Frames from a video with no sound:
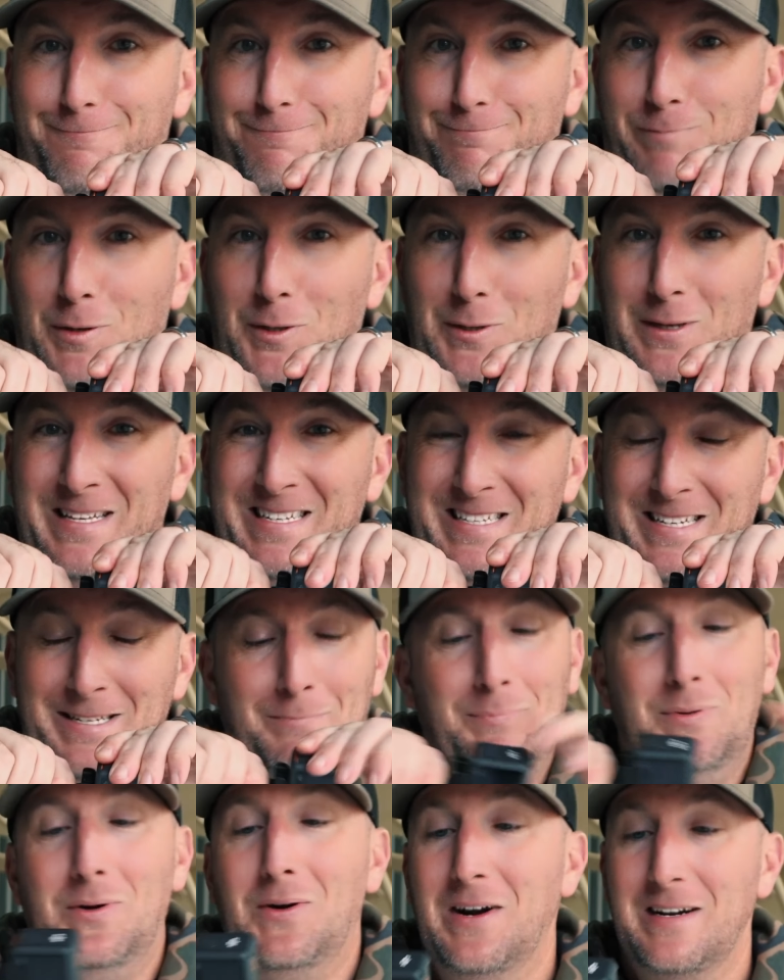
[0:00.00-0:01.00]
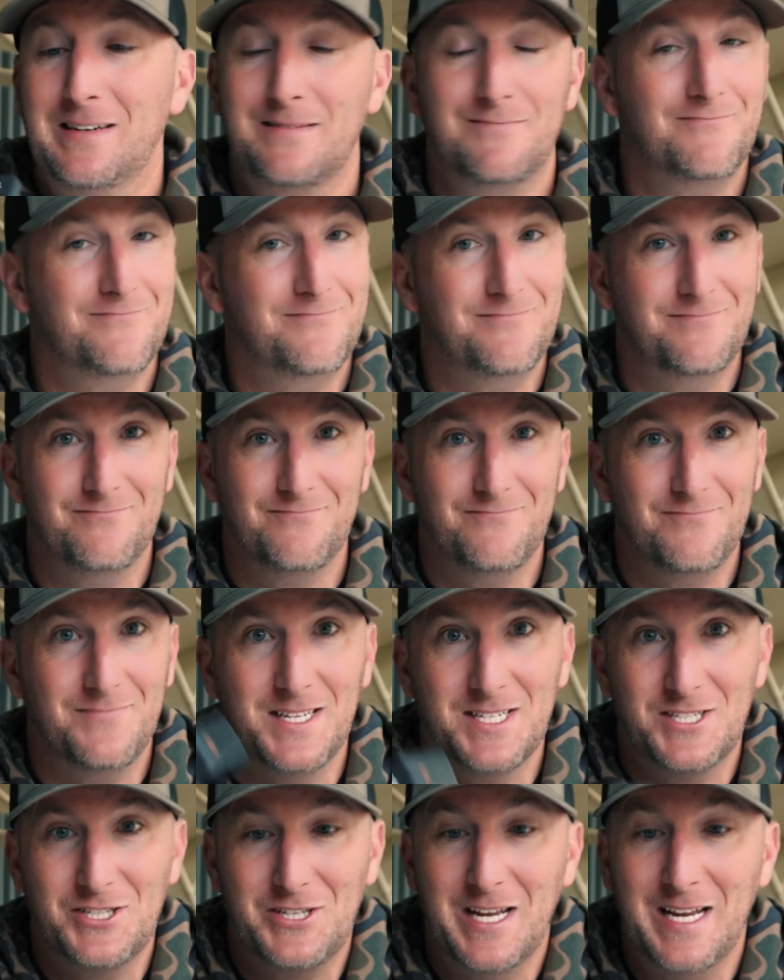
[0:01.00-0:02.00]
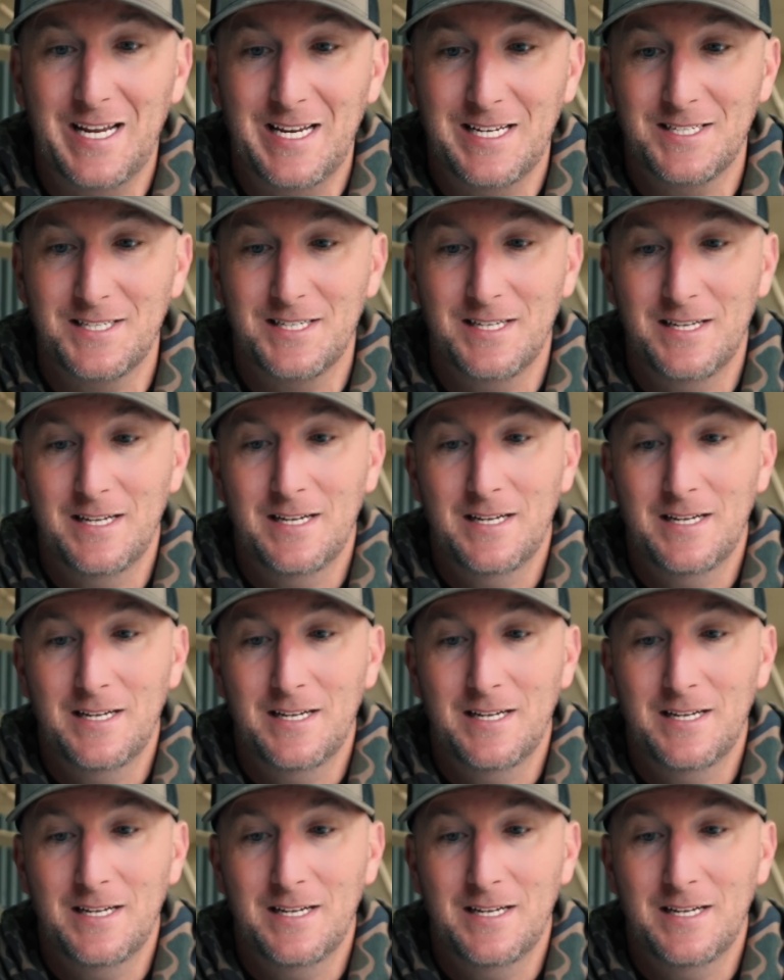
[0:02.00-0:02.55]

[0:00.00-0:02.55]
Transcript: pulling it apart, it stays.